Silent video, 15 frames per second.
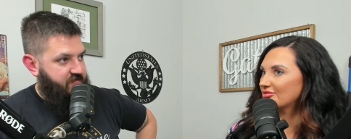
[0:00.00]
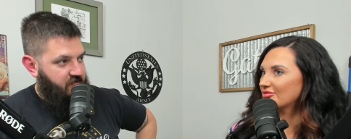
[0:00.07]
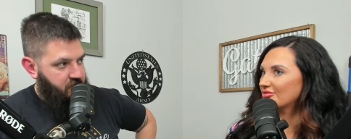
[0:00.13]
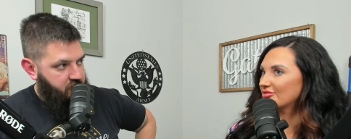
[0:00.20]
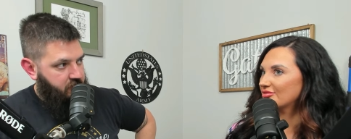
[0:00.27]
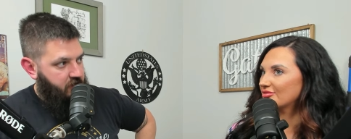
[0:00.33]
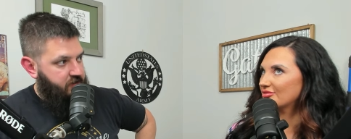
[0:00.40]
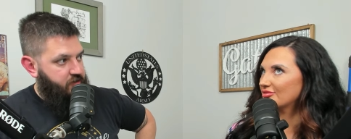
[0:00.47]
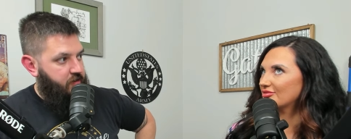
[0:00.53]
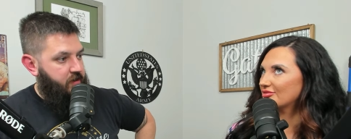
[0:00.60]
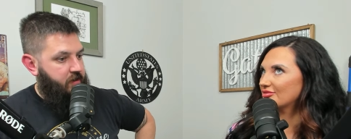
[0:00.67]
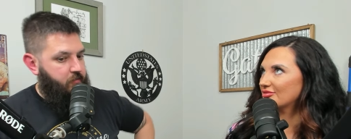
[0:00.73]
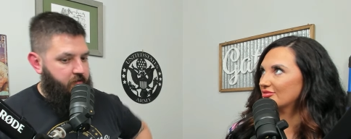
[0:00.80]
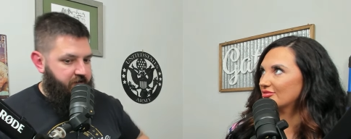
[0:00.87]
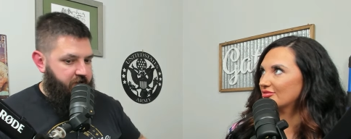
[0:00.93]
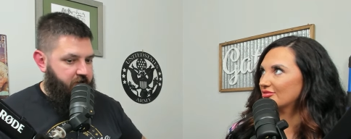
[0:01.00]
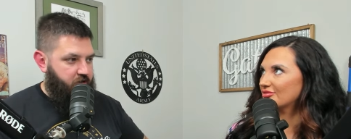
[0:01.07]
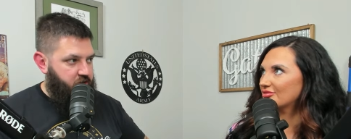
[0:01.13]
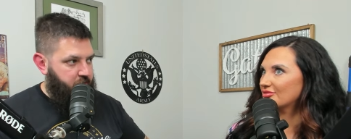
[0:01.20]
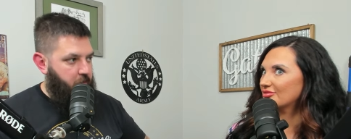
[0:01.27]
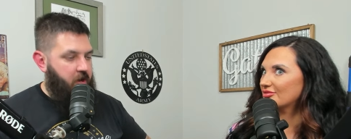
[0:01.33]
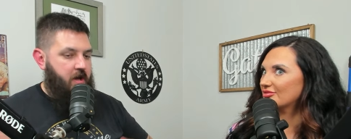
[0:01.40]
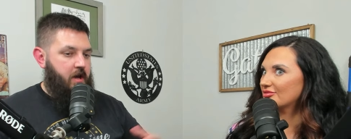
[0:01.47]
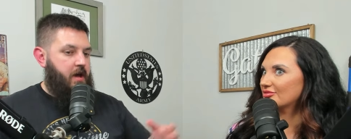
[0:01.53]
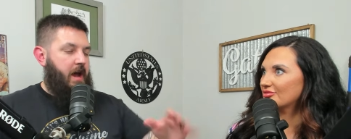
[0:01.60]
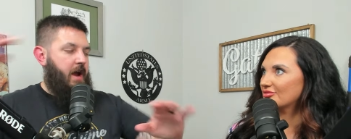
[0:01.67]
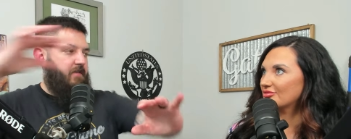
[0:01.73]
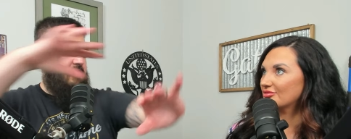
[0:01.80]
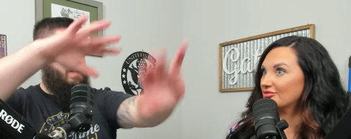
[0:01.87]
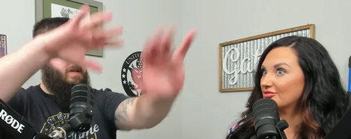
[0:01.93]
Speaker 1: your country and within your.
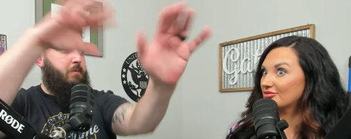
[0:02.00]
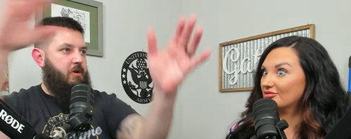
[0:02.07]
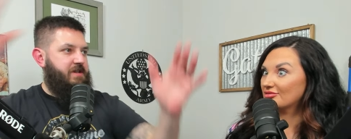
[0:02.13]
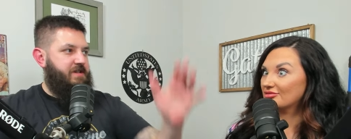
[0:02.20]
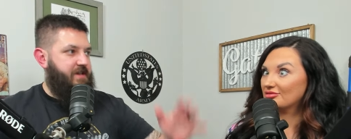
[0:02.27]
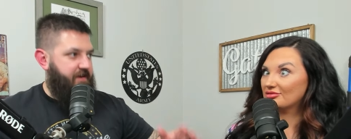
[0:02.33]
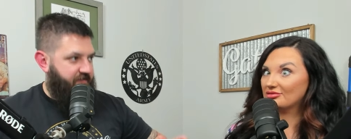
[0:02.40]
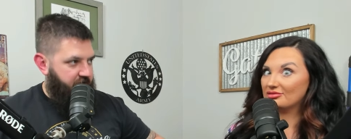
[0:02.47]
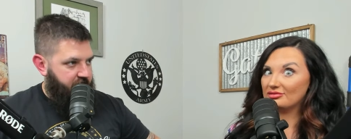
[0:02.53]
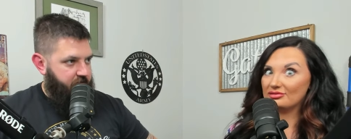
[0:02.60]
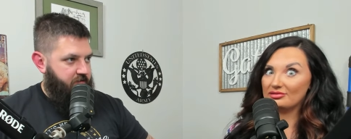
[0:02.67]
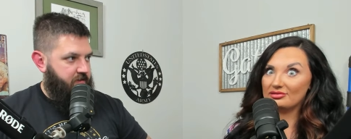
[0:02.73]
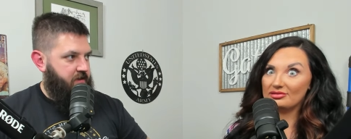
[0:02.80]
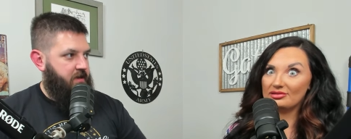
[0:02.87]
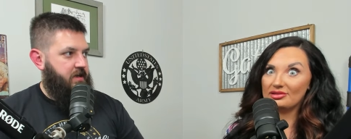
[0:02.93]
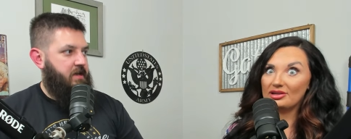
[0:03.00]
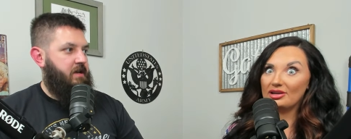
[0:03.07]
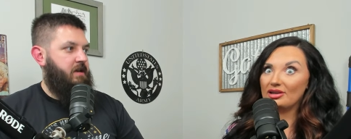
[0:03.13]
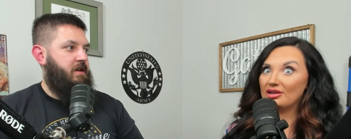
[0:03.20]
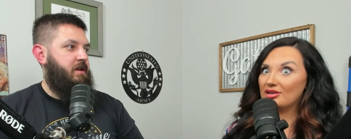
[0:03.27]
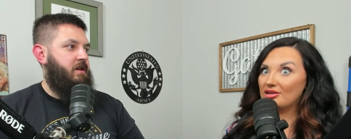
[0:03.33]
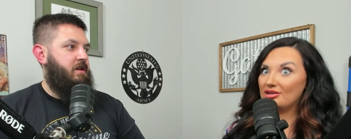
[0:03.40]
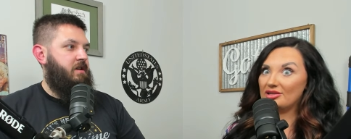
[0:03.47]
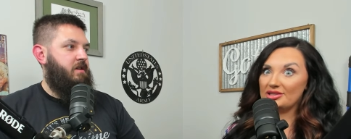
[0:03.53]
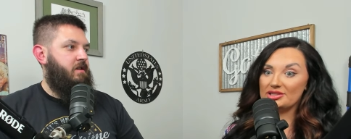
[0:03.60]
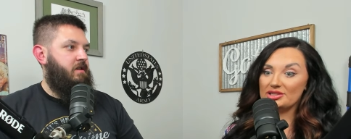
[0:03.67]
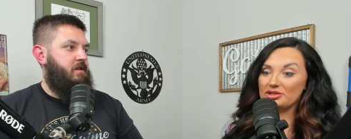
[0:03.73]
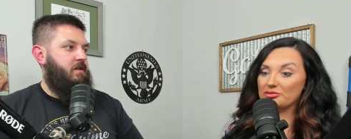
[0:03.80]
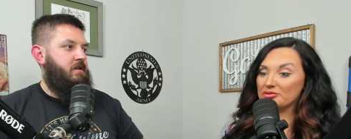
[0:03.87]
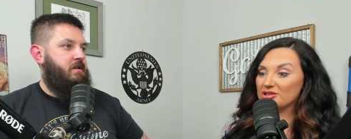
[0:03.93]
Every sport is different,
Speaker 2: That's
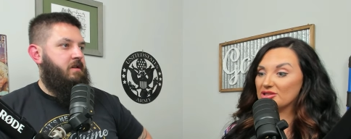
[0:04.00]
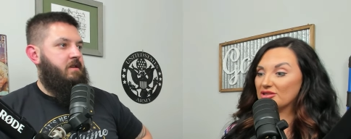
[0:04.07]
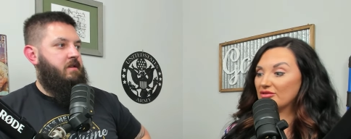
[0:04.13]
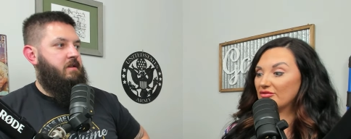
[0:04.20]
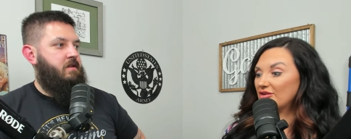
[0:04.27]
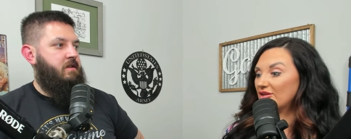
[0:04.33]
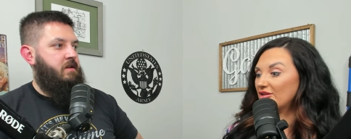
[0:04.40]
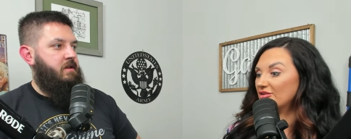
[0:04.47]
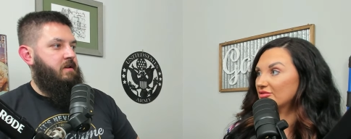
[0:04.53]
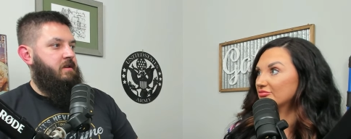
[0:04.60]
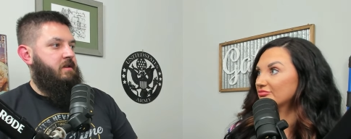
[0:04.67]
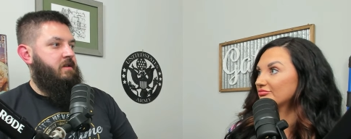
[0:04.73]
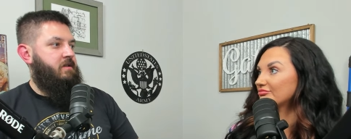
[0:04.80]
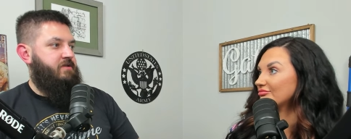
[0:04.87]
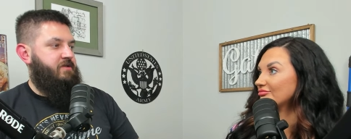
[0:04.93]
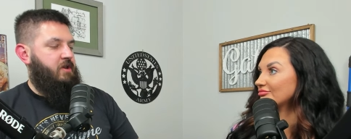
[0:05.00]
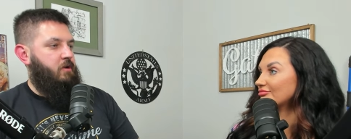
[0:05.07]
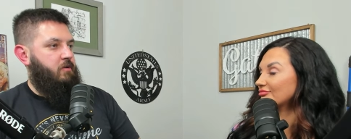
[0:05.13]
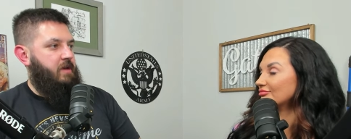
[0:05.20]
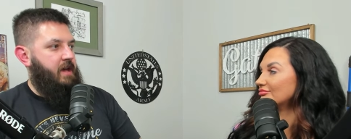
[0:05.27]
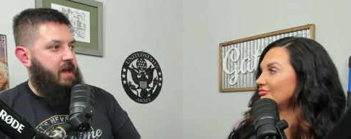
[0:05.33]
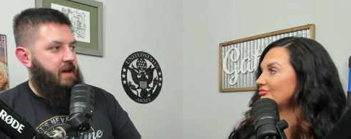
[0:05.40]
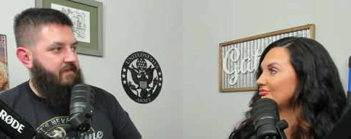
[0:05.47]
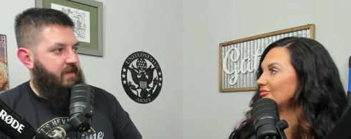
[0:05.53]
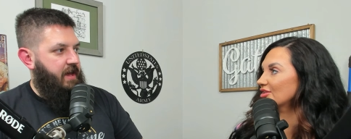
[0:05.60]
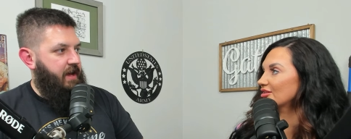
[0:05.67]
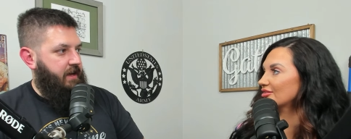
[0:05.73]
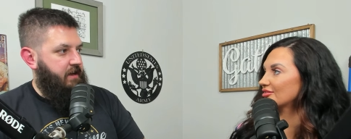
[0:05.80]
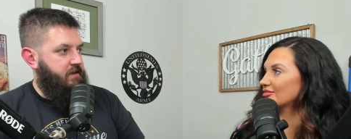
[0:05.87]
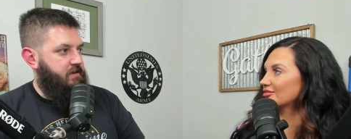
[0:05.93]
too much to follow.
Speaker 1: so they have
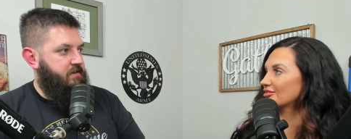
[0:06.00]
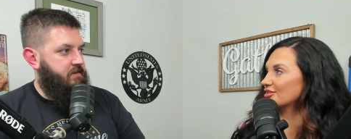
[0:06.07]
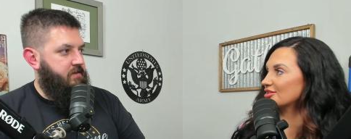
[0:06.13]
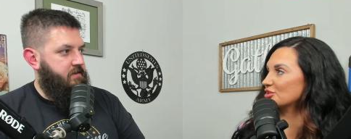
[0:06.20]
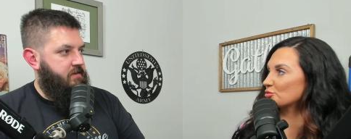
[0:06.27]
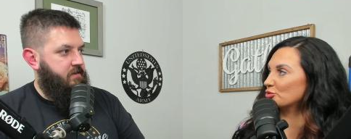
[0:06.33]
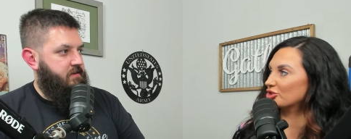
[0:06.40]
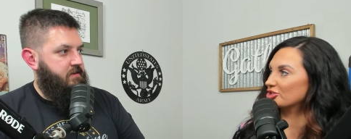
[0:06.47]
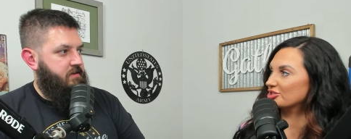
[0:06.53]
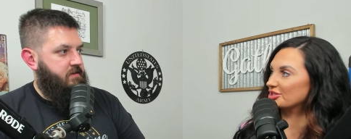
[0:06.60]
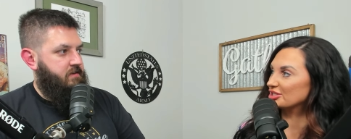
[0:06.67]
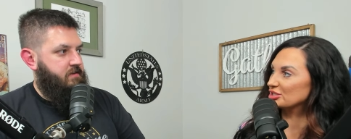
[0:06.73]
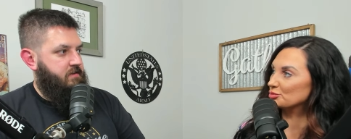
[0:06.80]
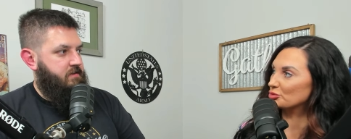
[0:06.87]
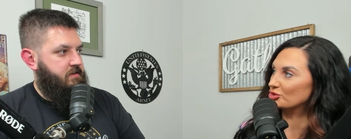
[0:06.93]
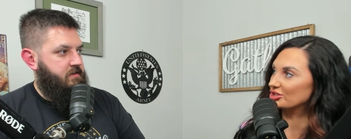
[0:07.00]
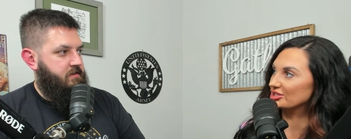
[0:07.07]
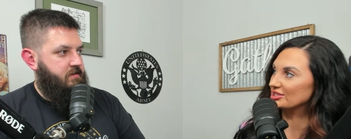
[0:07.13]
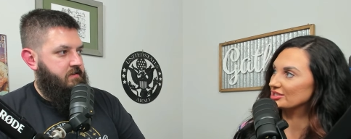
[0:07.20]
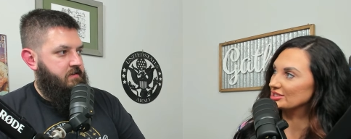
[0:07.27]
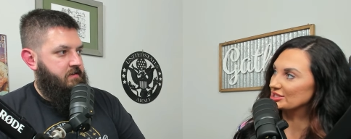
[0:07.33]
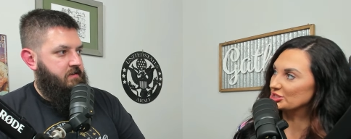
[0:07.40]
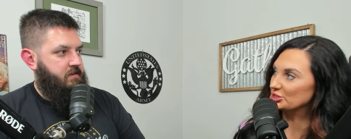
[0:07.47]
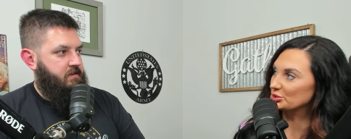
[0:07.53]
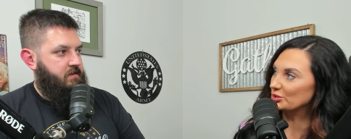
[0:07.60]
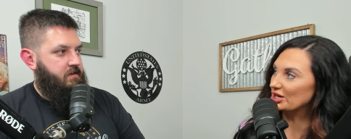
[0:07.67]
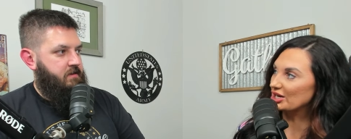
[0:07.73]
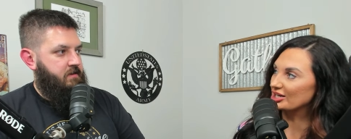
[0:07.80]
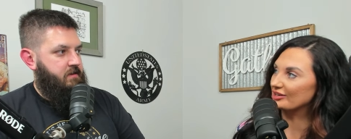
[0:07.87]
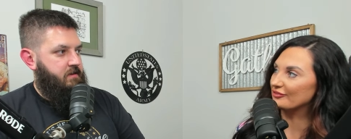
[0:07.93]
like
Speaker 2: sports are sporting too
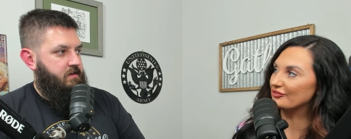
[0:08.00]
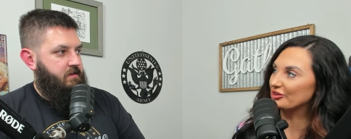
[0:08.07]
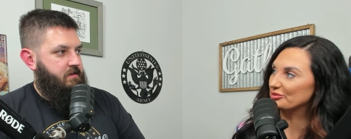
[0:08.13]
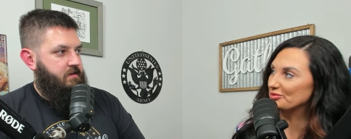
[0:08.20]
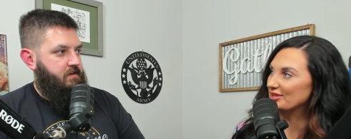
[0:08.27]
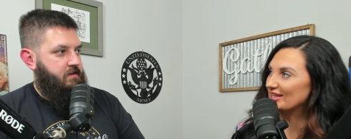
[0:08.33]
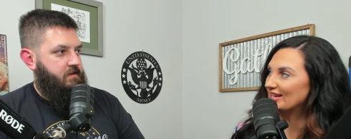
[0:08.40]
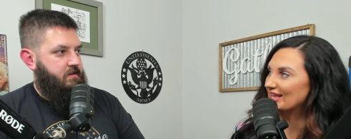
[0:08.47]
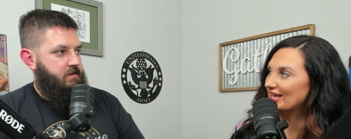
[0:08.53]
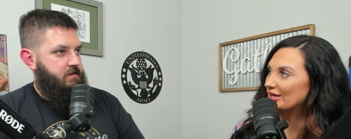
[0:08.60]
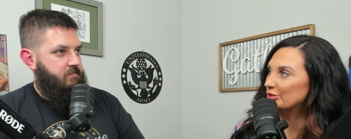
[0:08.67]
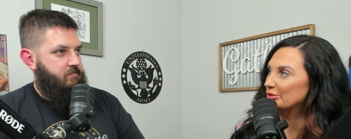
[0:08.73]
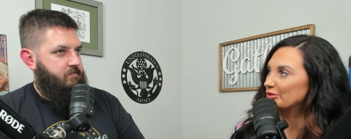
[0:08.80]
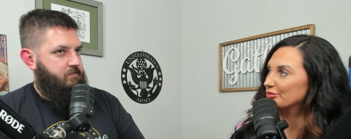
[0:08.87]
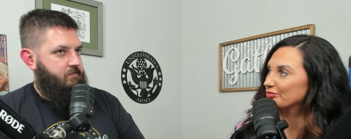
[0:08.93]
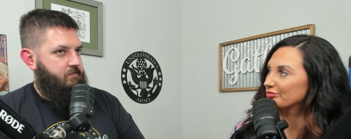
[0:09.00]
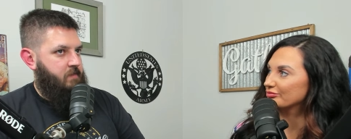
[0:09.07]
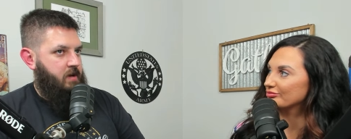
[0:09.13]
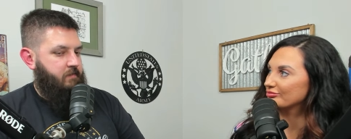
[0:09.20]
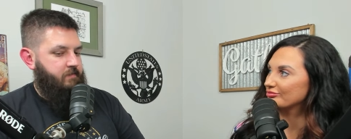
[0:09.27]
hard for me now. No.